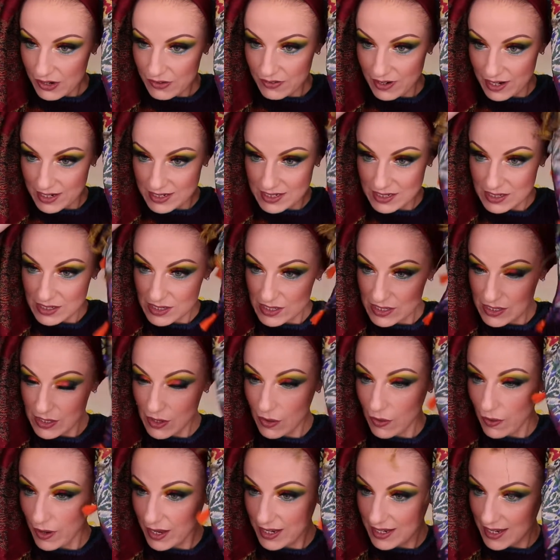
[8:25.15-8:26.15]
All right,
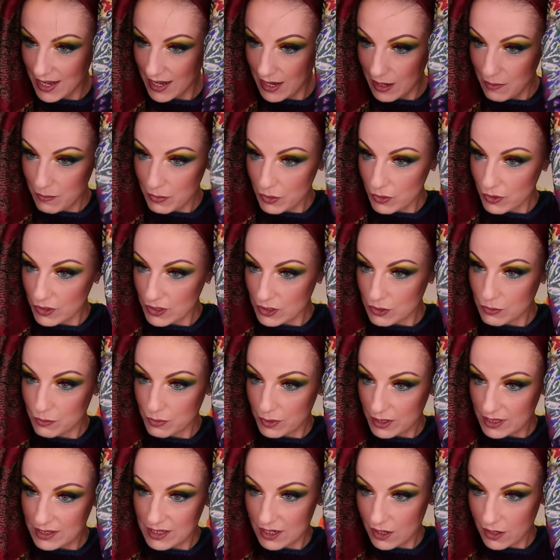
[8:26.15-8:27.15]
so, and then I'm going to
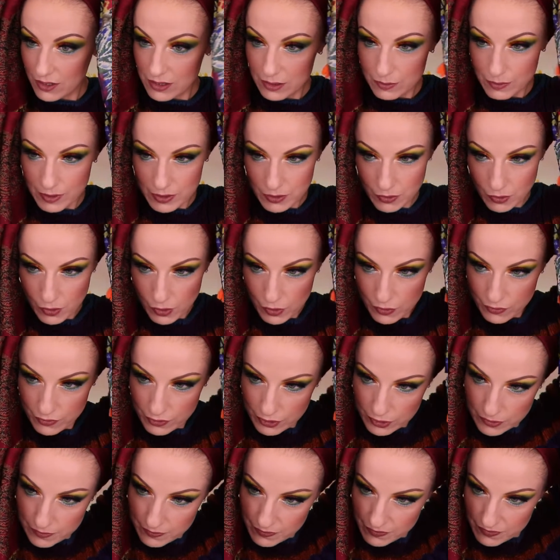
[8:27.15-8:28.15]
bring the other one
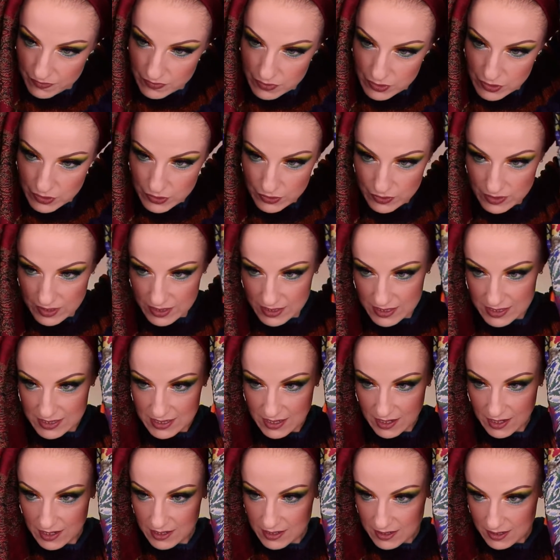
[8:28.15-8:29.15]
over to this
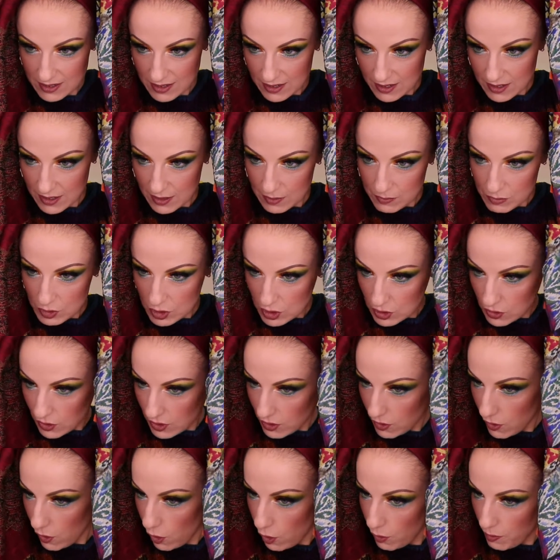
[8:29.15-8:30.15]
side. I'm just
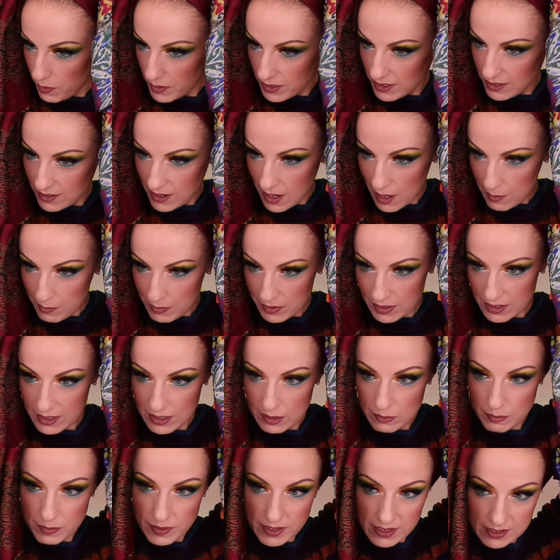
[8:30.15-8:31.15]
going to open it up a
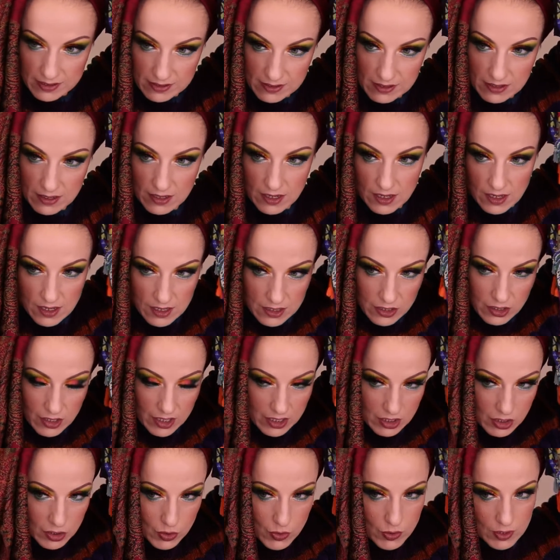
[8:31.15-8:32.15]
little bit.
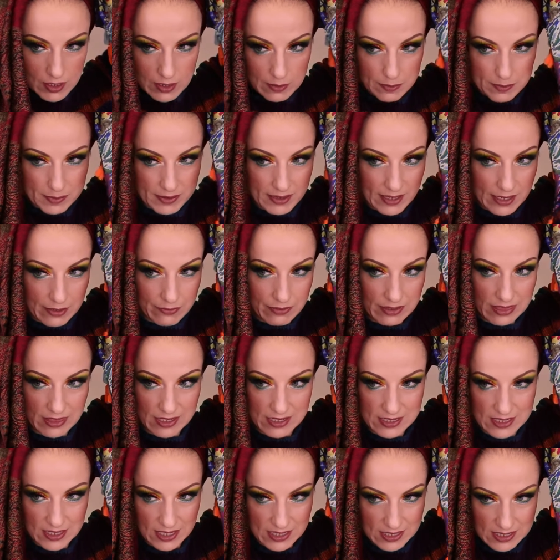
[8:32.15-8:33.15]
You can totally play with
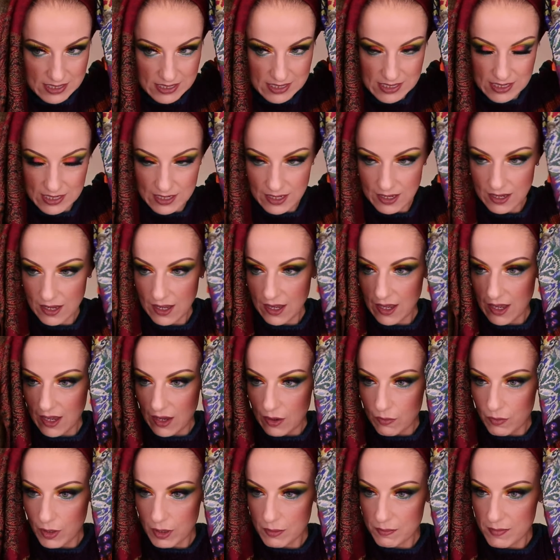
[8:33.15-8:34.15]
this and see
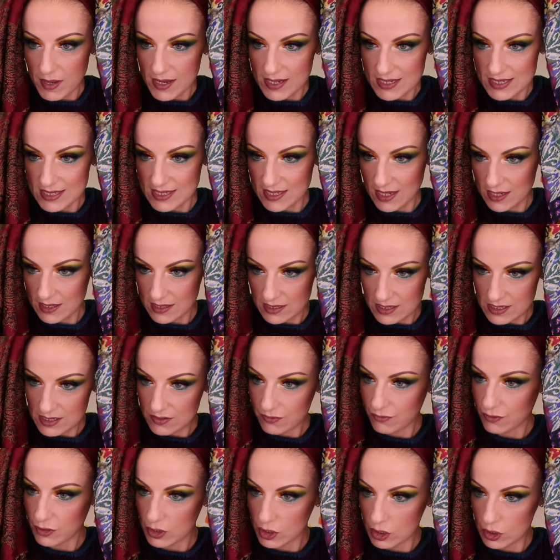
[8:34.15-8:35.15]
what makes
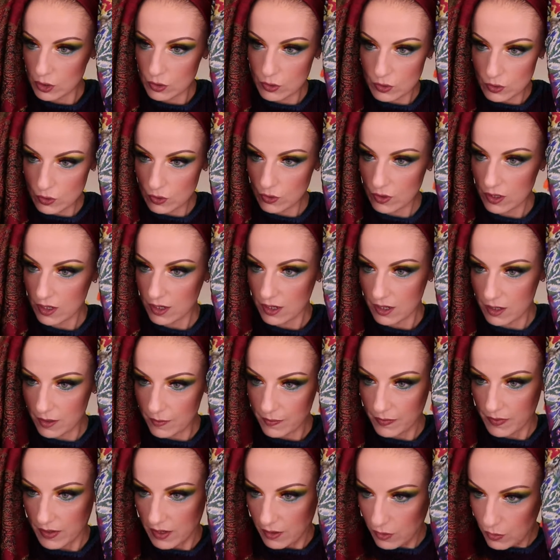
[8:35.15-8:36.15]
sense for you,
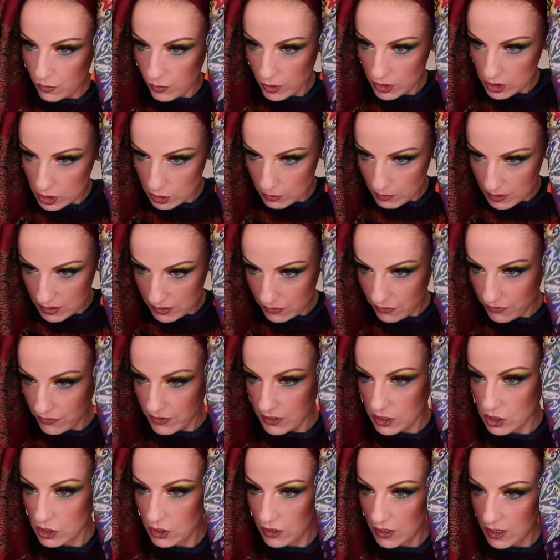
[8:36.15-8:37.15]
um, what you want to
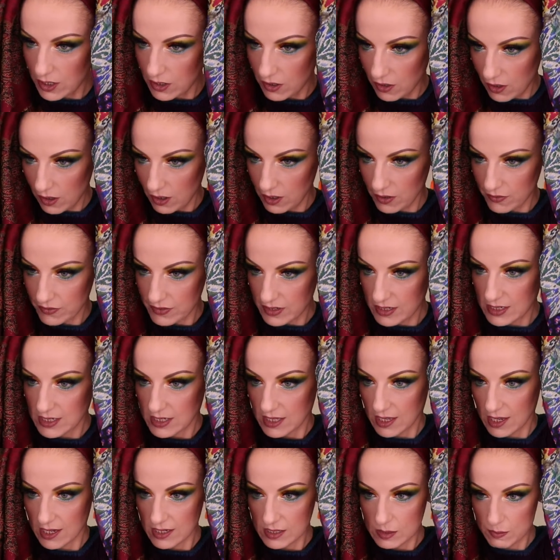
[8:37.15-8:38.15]
feature and all of
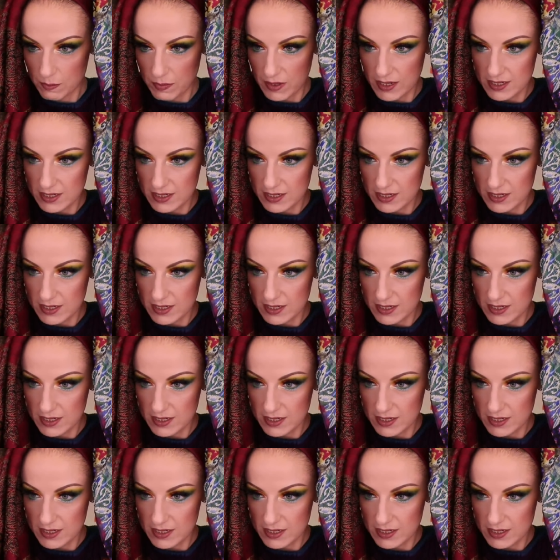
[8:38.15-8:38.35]
these things.